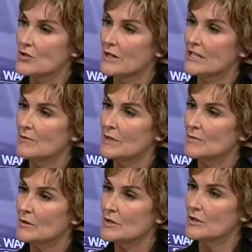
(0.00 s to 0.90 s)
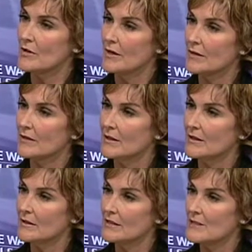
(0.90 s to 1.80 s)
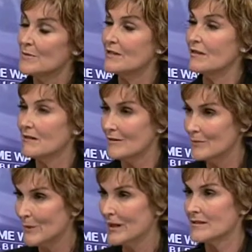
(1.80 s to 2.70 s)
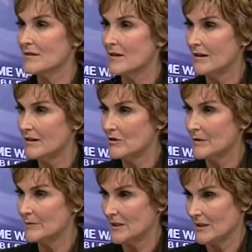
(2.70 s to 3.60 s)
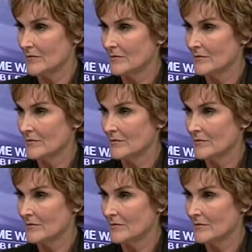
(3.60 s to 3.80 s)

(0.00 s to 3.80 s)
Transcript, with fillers: you're trying to get people to go out and uh, speak their minds to the AQMD.